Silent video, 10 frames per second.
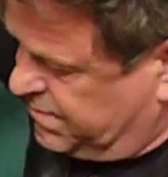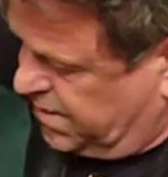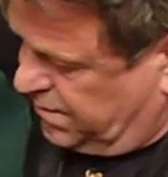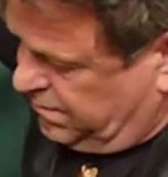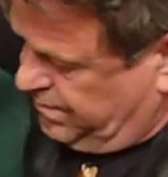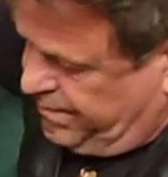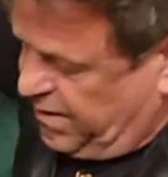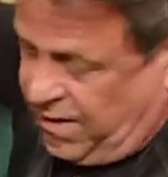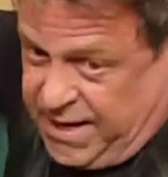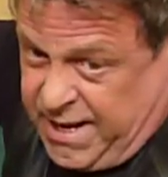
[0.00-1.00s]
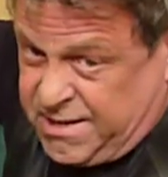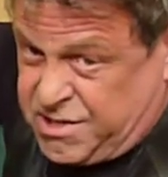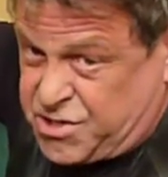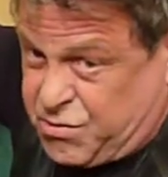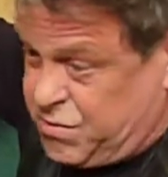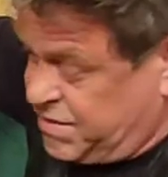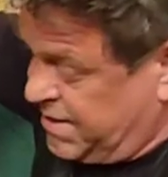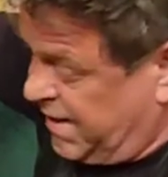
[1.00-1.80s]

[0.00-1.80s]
So I had to get to the screws in